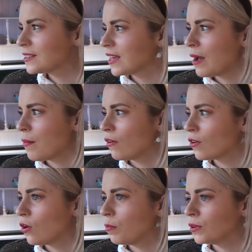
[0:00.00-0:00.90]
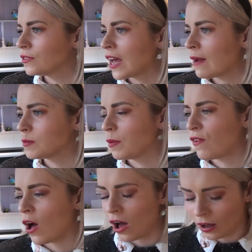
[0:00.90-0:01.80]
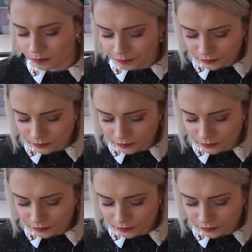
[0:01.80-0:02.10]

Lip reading: time or a couple of times before,